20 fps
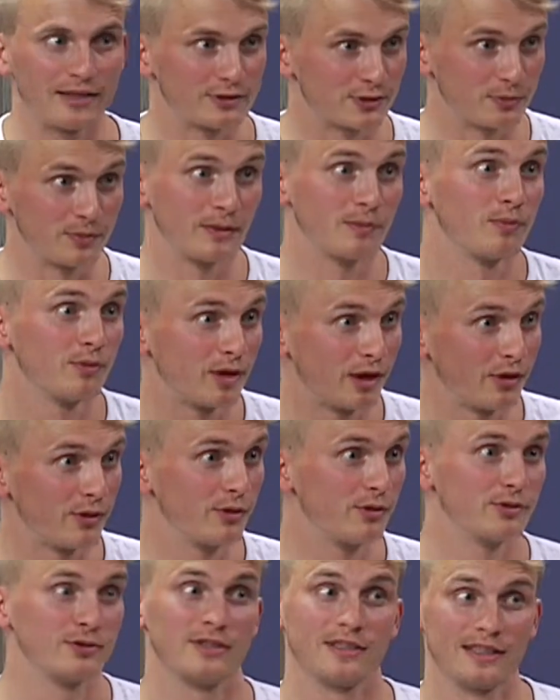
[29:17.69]
So people are
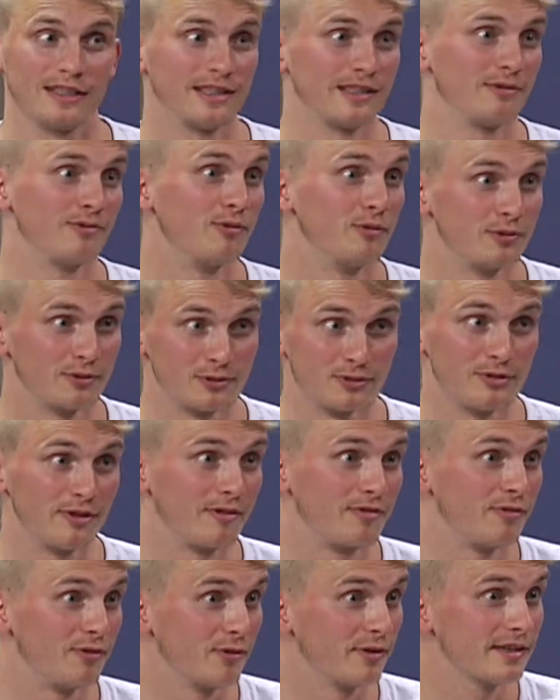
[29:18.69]
using it to the
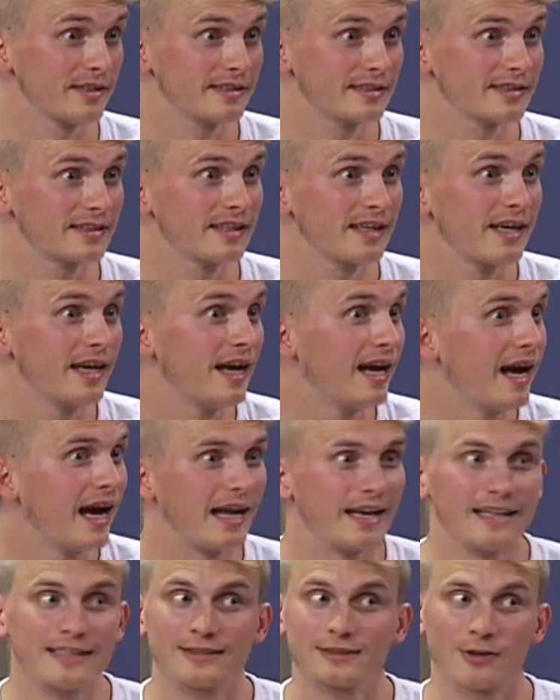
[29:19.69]
fullest,
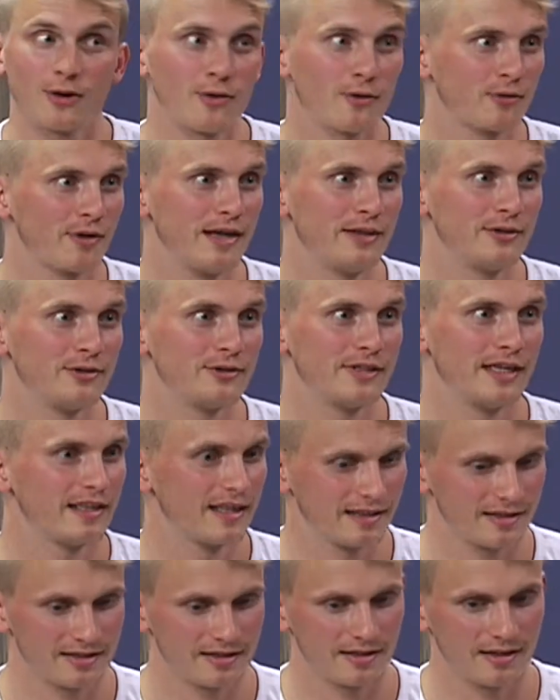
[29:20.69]
and it's so great to see
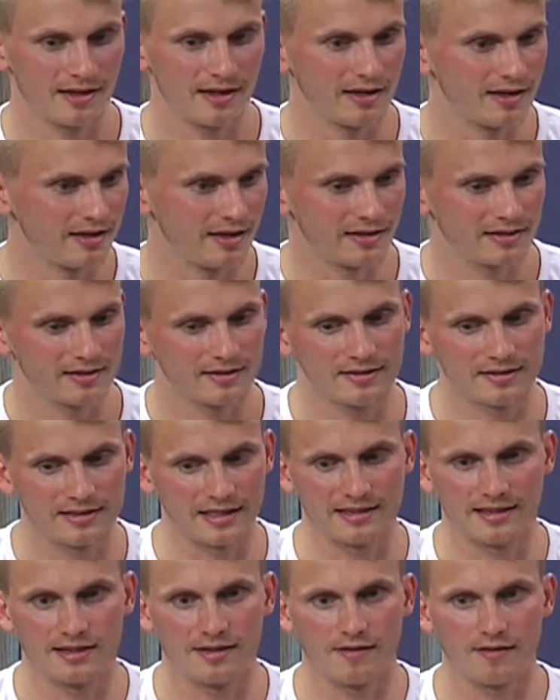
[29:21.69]
that not that